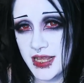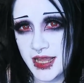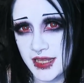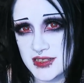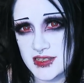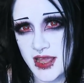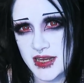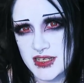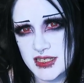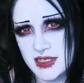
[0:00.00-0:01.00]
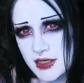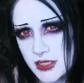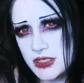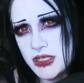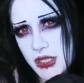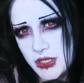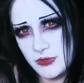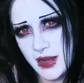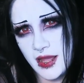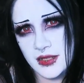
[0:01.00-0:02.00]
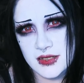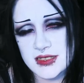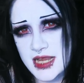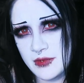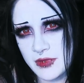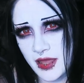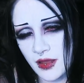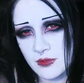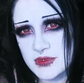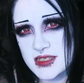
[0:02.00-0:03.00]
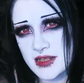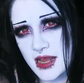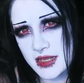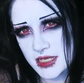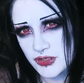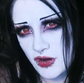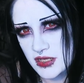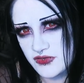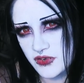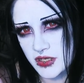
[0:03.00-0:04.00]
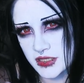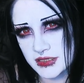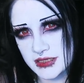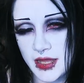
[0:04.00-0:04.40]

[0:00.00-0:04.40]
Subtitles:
had decided to turn around and become slightly transverse.